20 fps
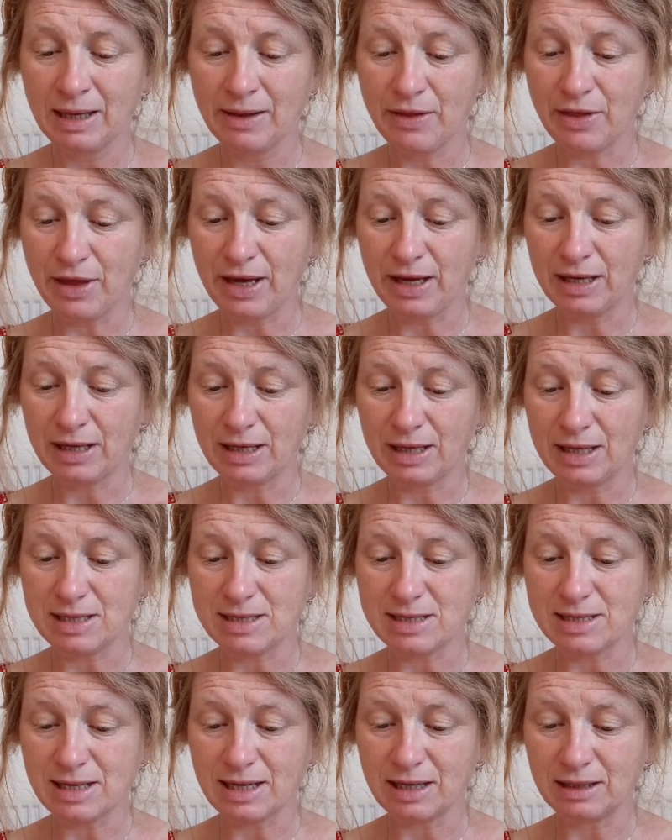Then he
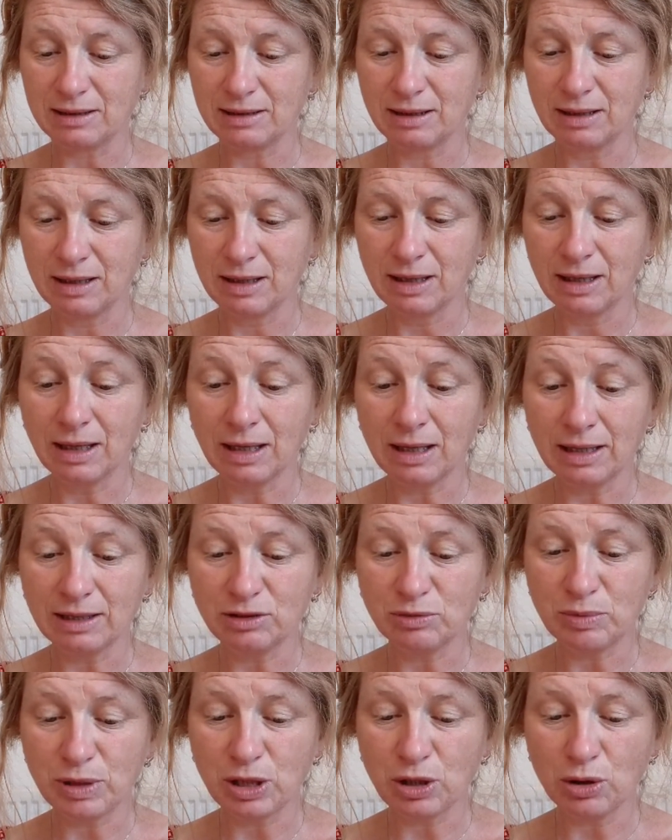said,
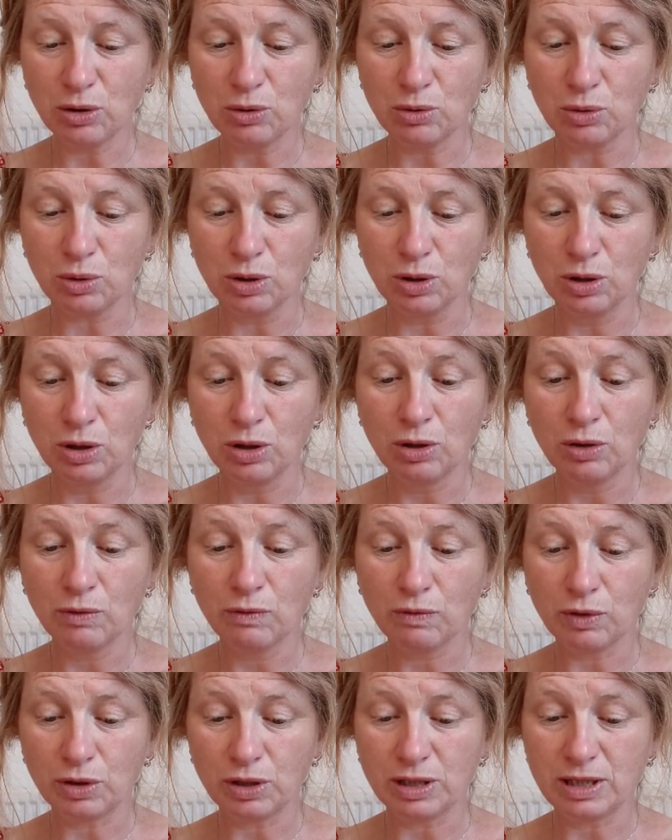Let me go,
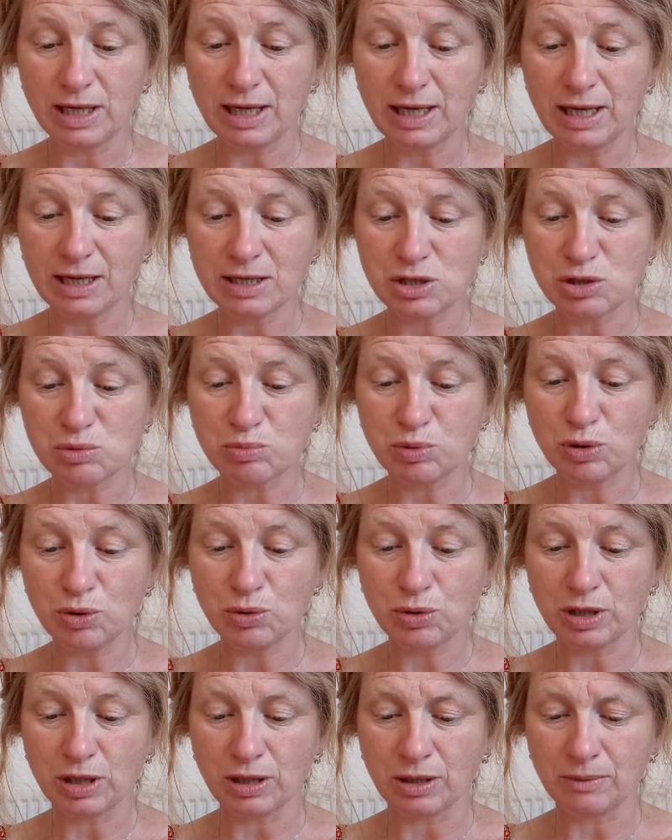for the day has
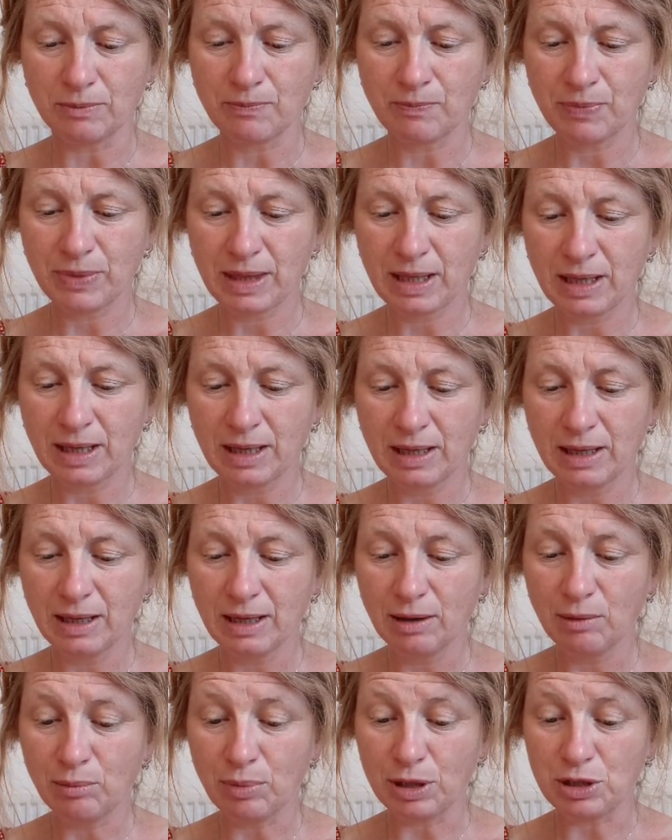broken.
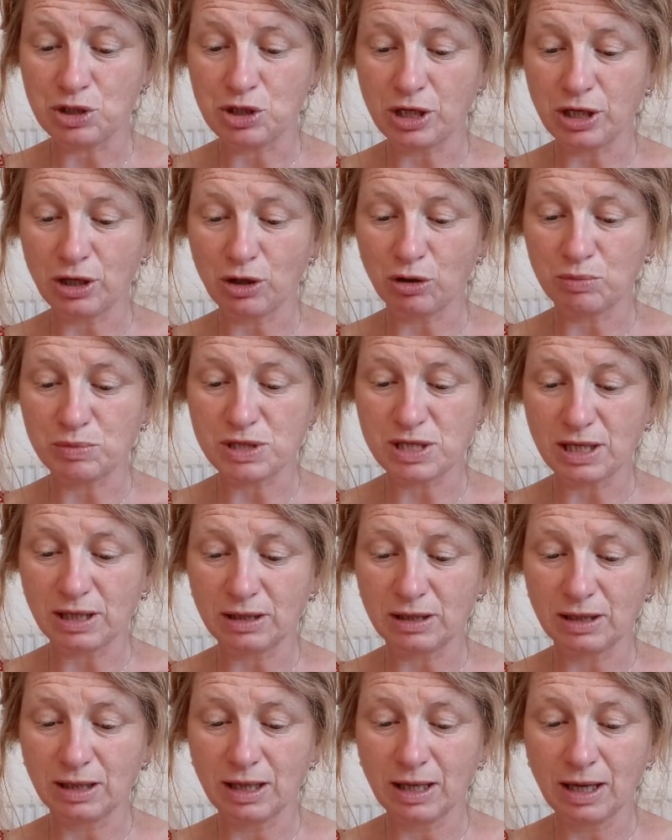But Jacob
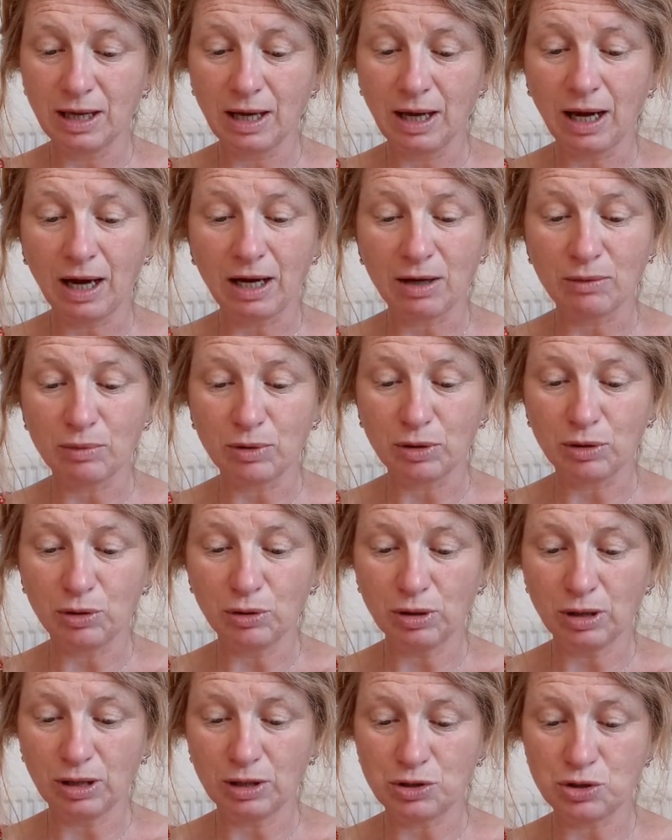said, I will
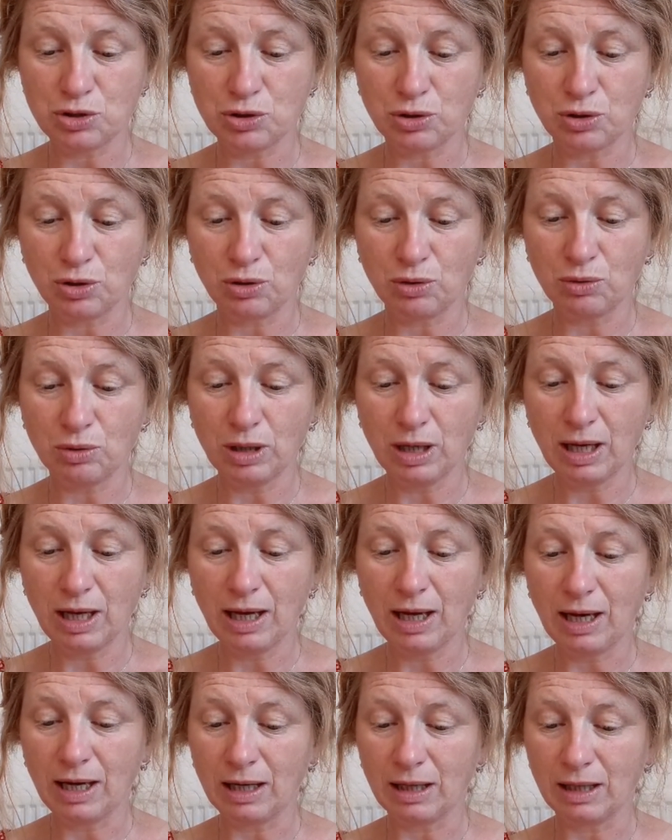not let you go
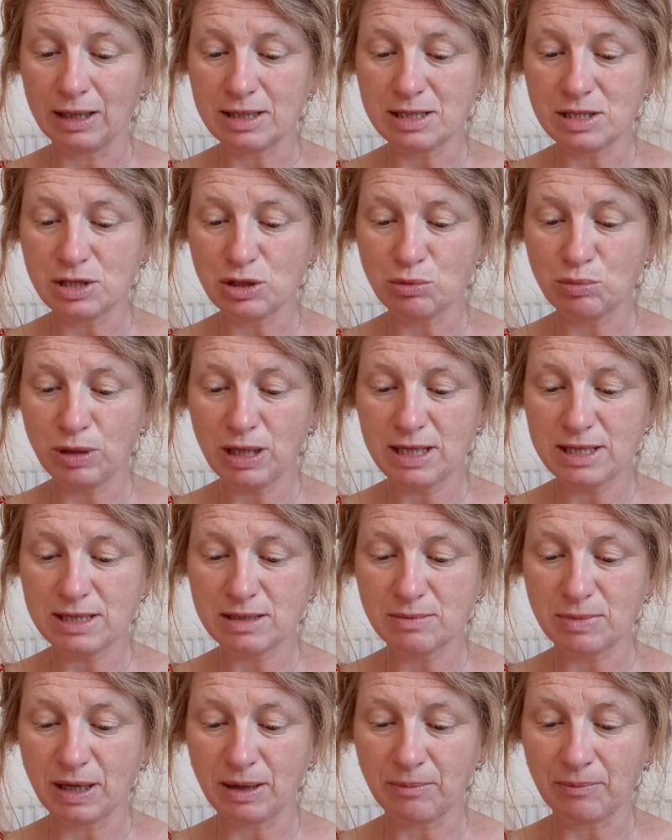unless you
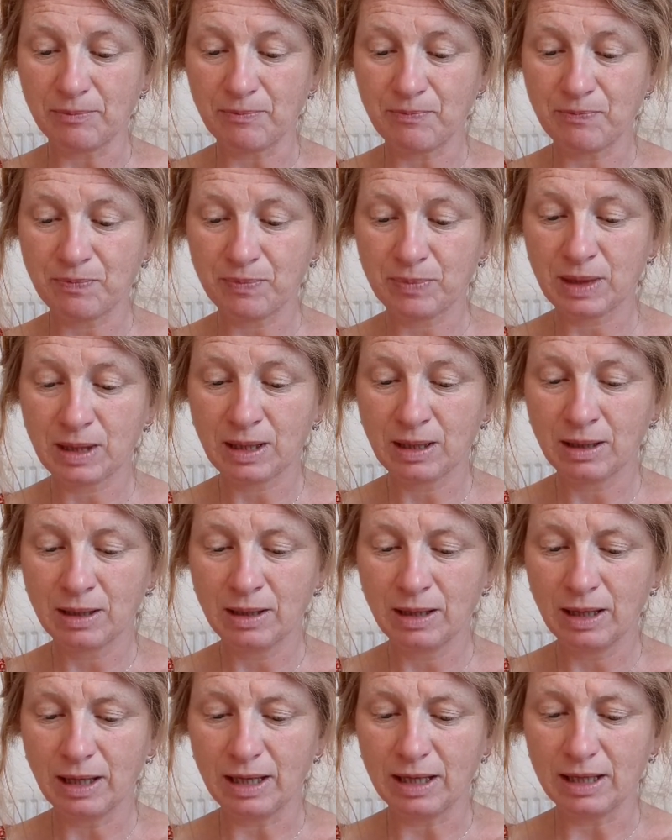bless me.
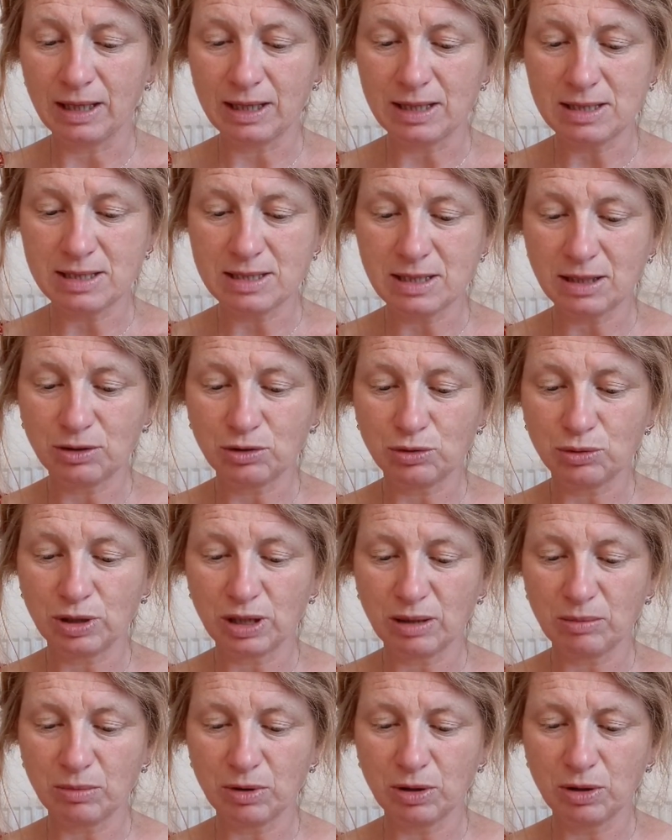And he said to
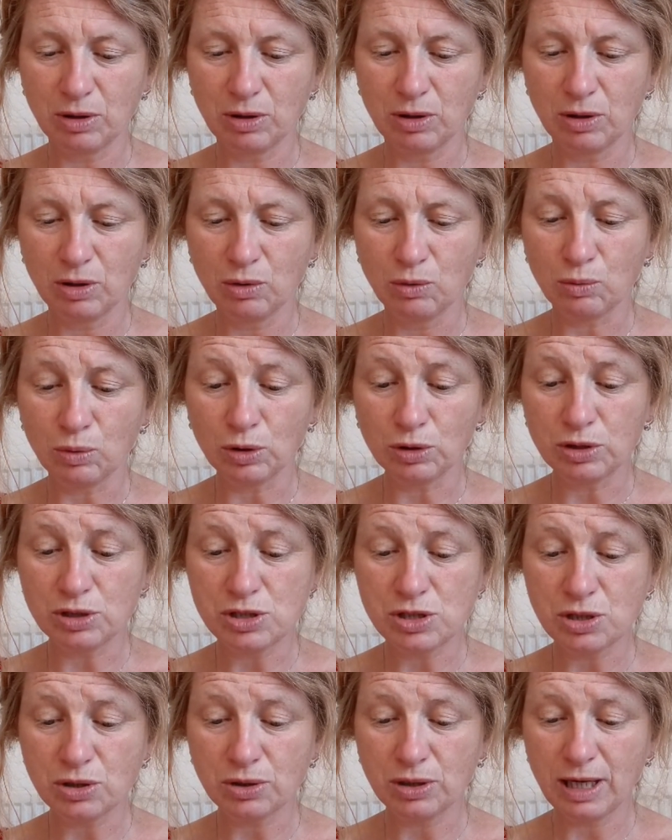him, What
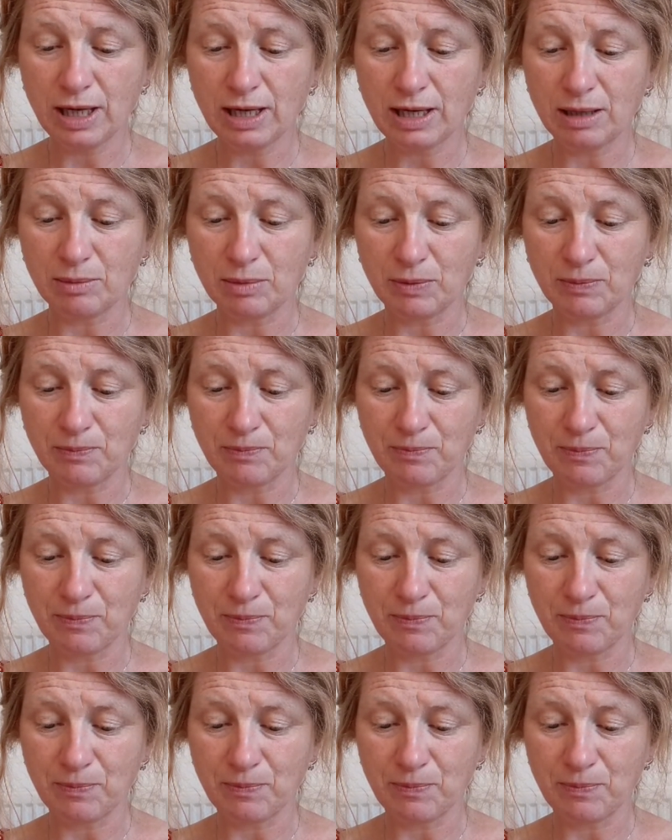is your name?